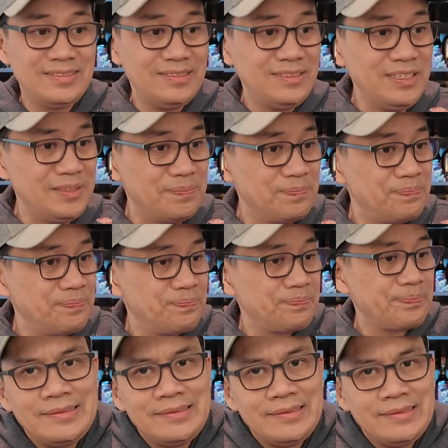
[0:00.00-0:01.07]
All right.
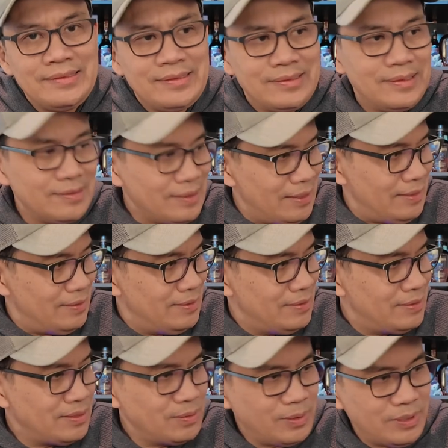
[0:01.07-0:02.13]
Okay,
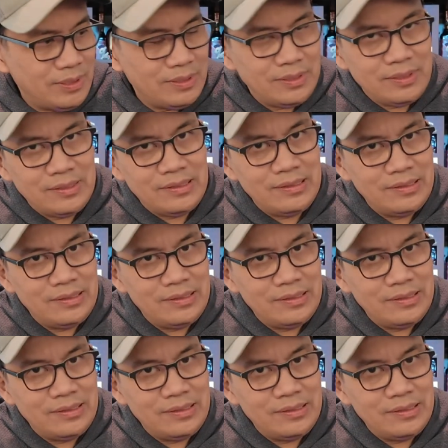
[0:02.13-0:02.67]
this is where